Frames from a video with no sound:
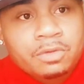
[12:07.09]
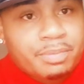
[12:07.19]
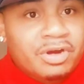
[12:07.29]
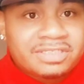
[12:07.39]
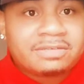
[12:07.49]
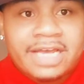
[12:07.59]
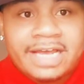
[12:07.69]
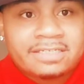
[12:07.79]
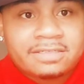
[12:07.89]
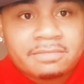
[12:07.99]
The person
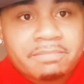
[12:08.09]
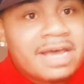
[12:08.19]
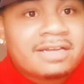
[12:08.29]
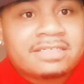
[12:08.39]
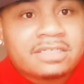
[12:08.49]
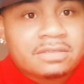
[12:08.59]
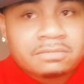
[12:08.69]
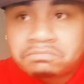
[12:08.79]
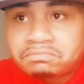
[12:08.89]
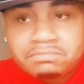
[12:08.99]
has met us
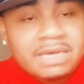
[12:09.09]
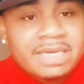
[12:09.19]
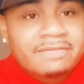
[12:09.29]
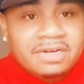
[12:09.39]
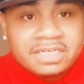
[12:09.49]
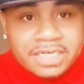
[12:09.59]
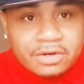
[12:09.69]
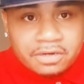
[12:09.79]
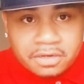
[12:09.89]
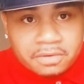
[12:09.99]
maybe even a
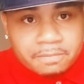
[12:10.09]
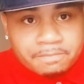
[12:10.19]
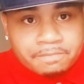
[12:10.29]
year ago.